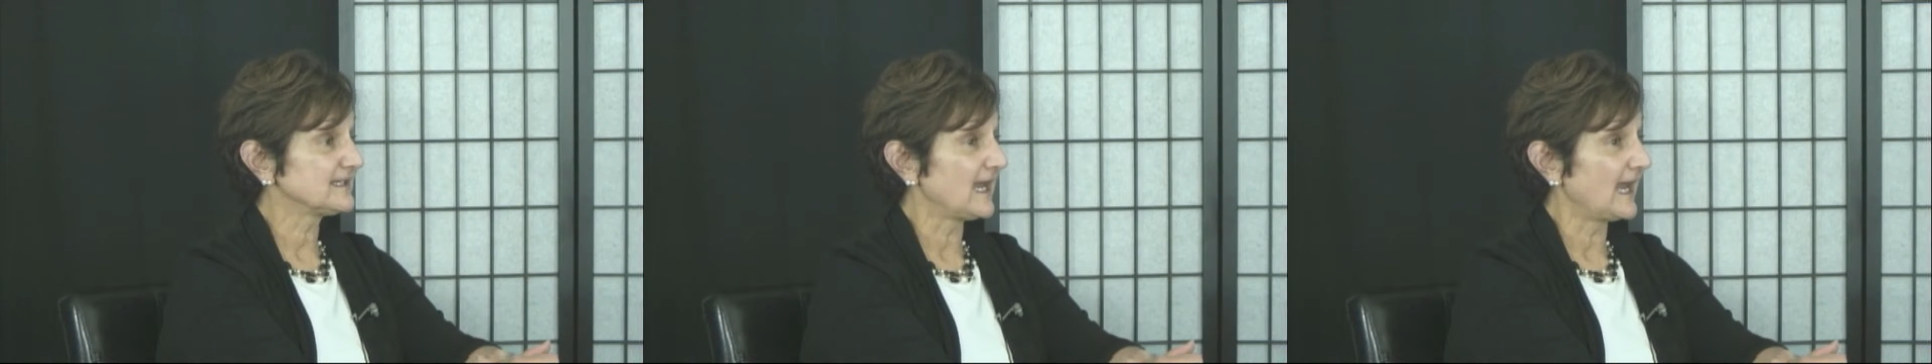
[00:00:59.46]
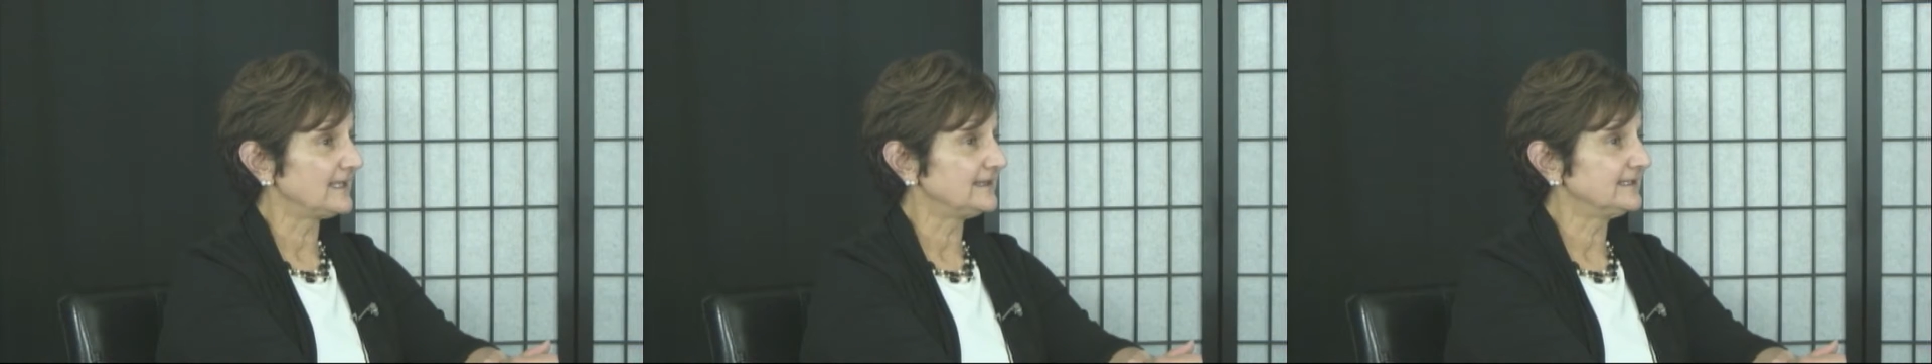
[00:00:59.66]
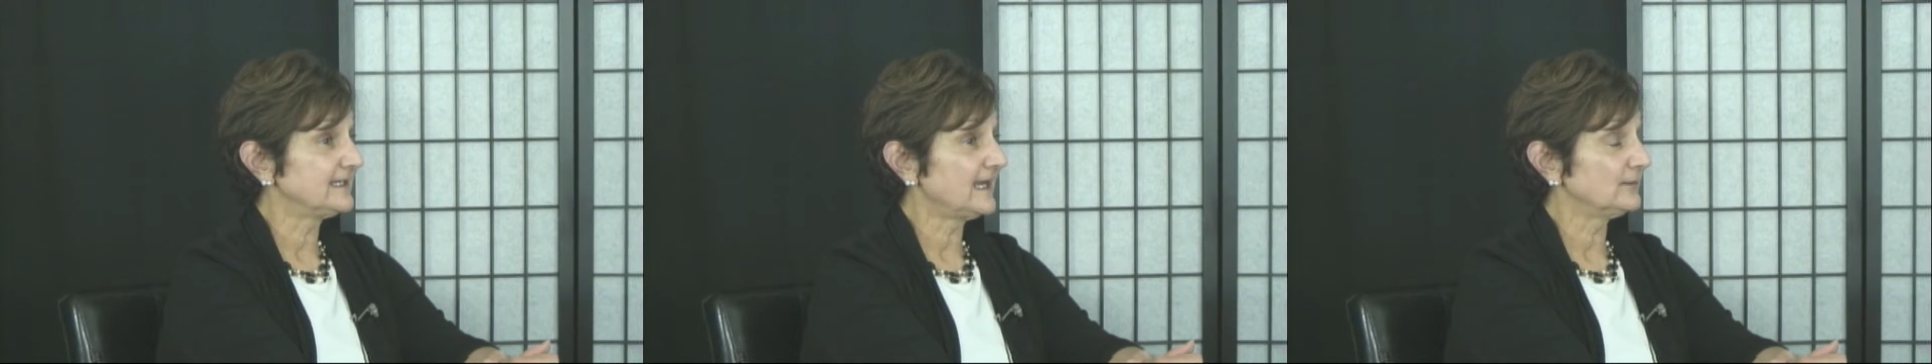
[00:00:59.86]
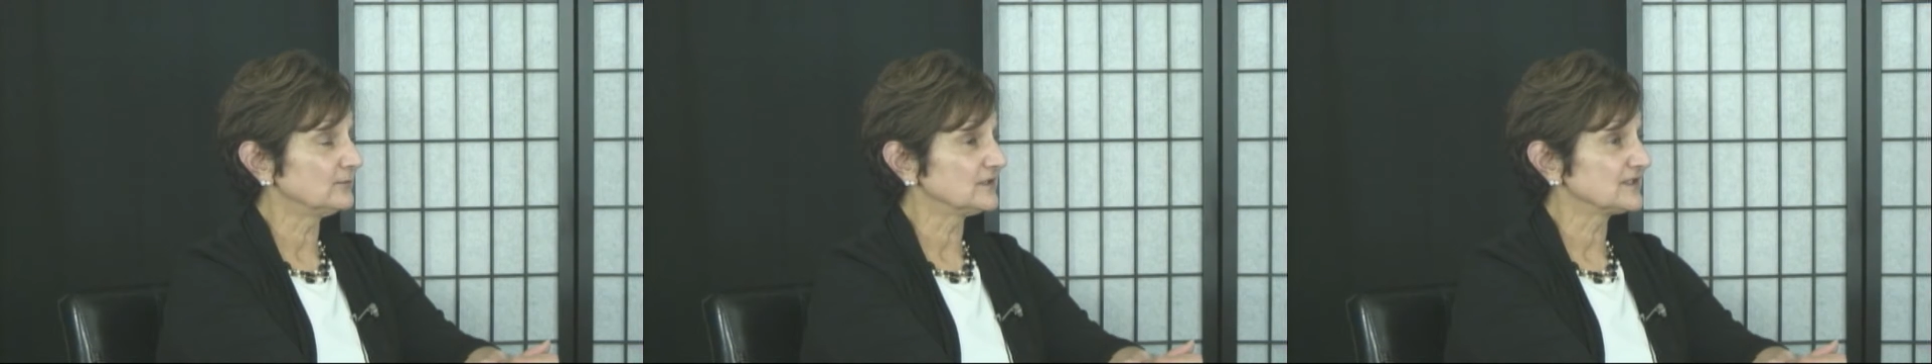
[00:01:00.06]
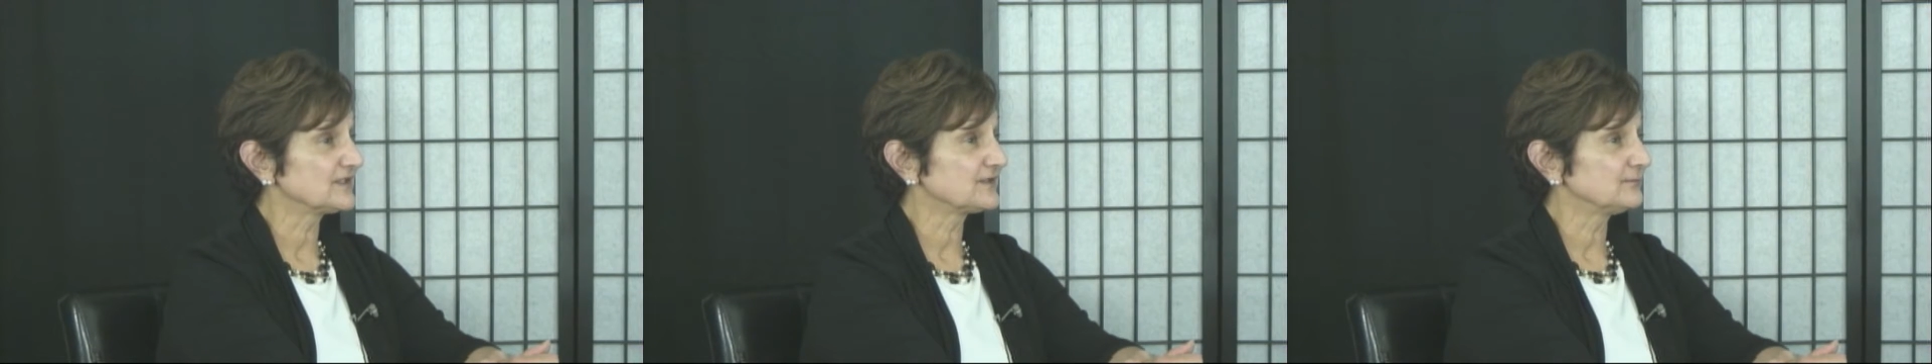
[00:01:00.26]
think
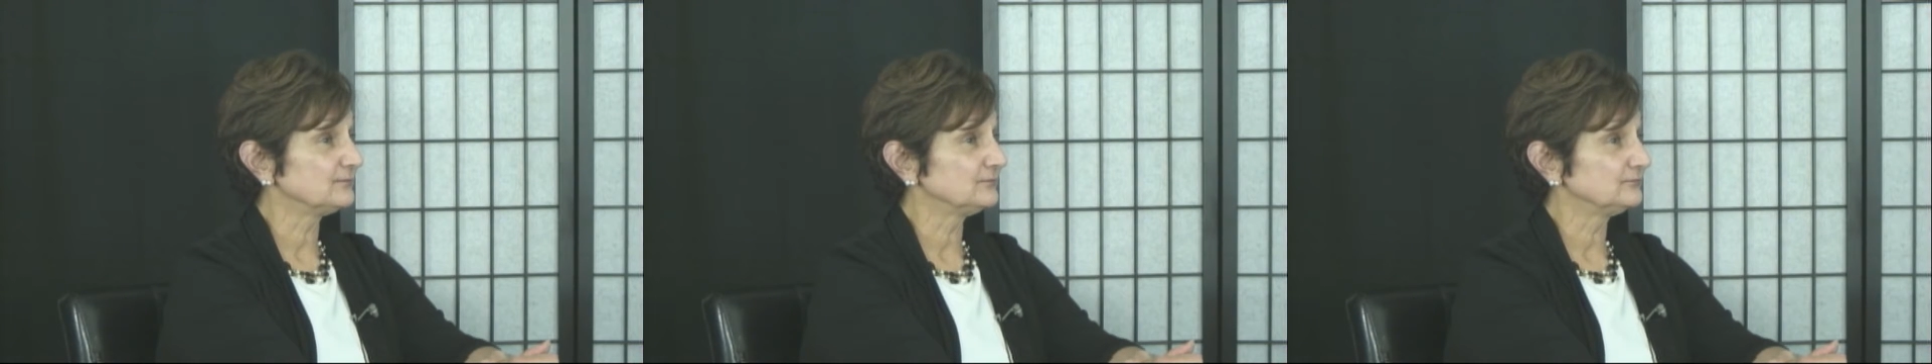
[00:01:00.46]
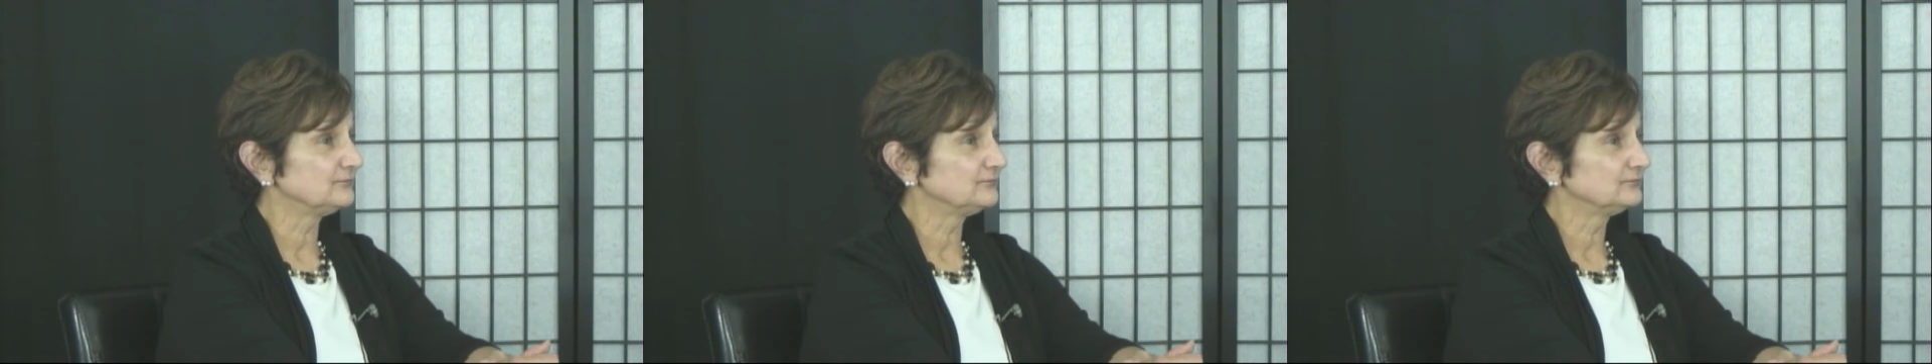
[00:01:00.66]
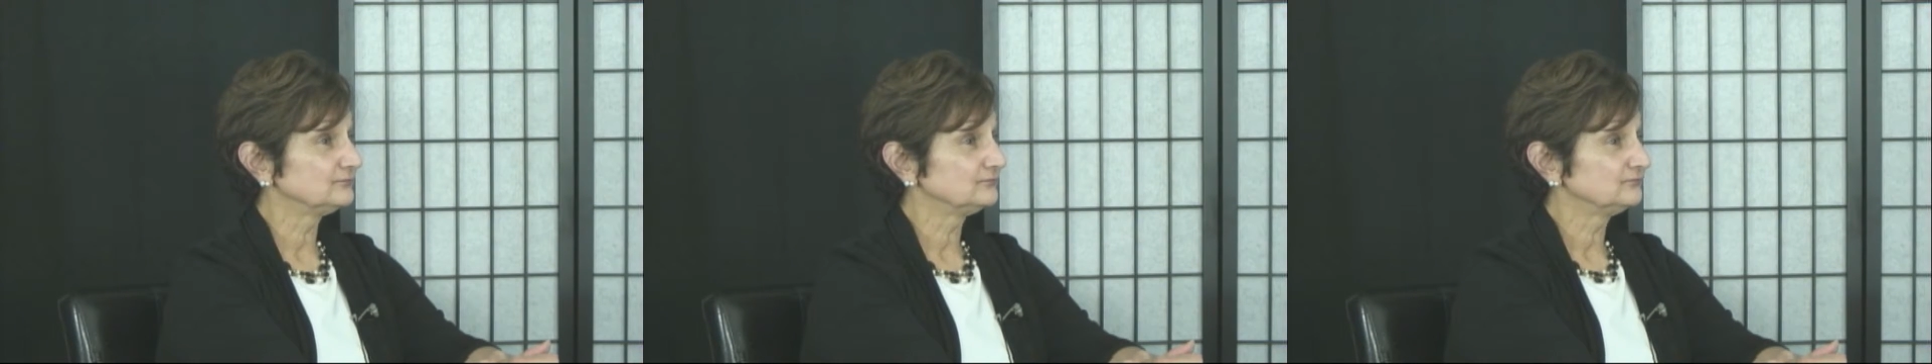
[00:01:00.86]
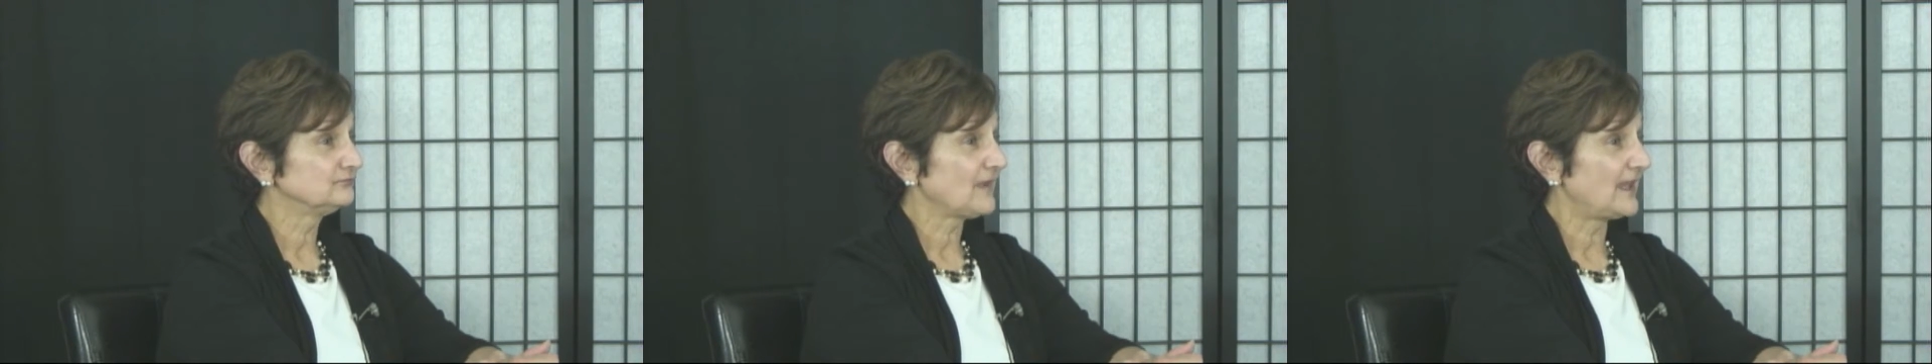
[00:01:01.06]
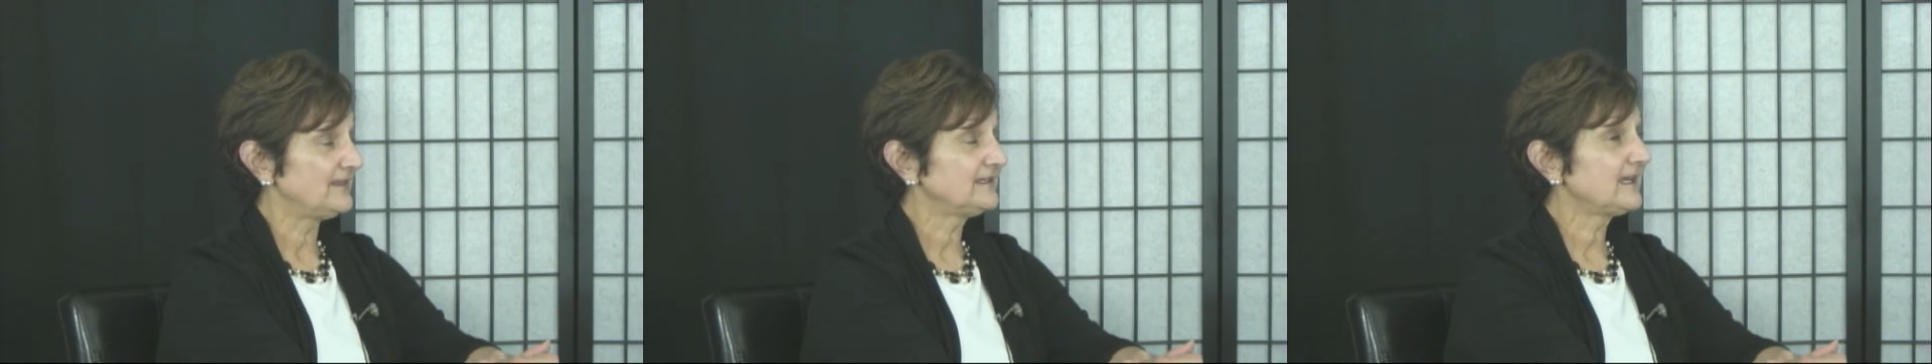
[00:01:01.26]

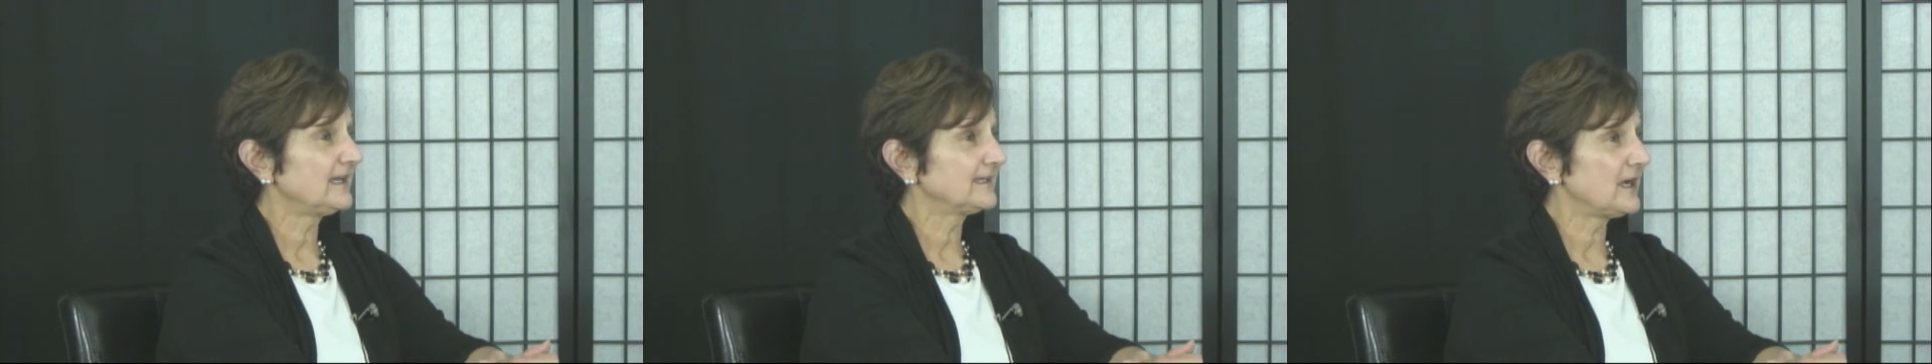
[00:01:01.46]
I